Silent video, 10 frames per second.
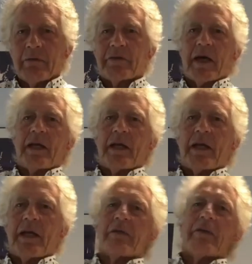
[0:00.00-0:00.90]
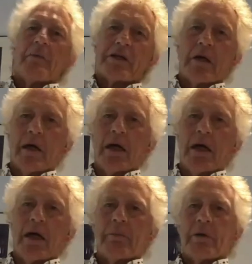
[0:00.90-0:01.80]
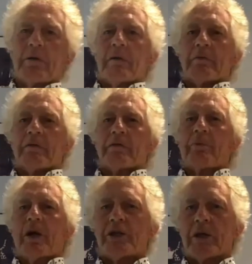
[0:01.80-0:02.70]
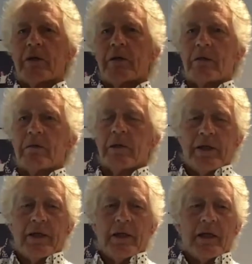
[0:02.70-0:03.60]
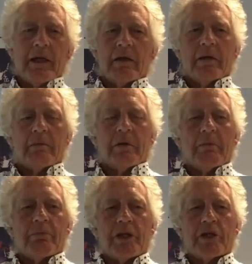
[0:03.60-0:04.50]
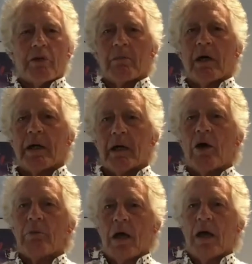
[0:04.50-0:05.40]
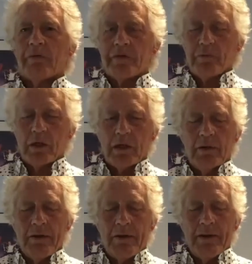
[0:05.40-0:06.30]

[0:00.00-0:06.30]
was taking so much time and pressure, pressure on my home life as well.